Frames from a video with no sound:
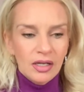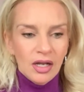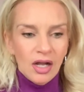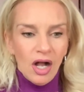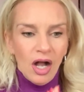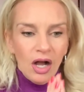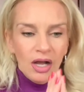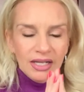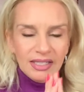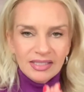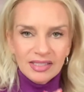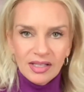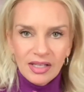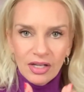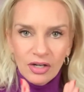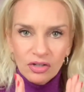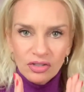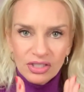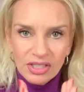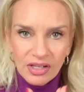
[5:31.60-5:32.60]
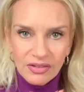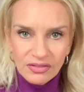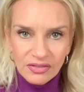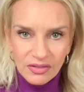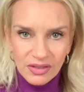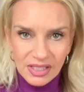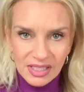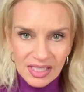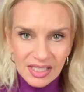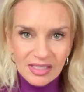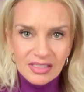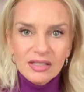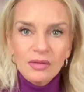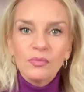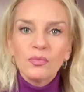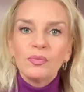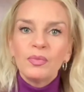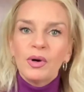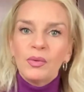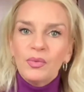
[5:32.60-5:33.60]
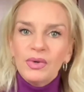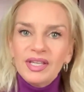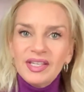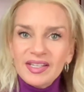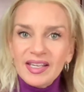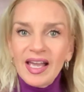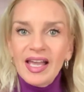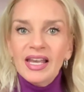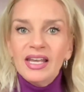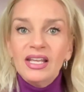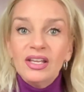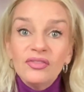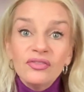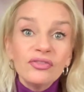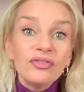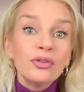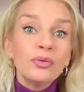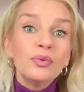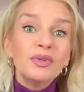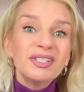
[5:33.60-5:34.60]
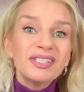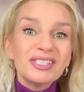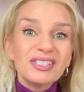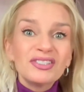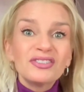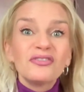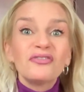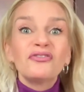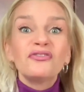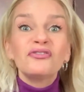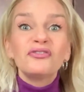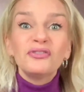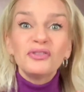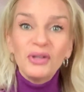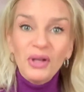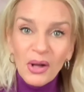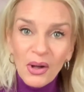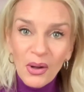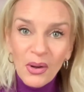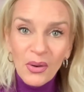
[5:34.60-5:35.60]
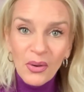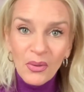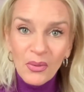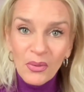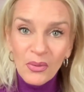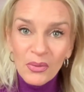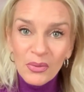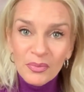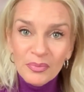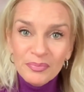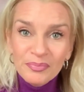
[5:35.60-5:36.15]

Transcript: isolate ourselves from the system, but we can influence the flow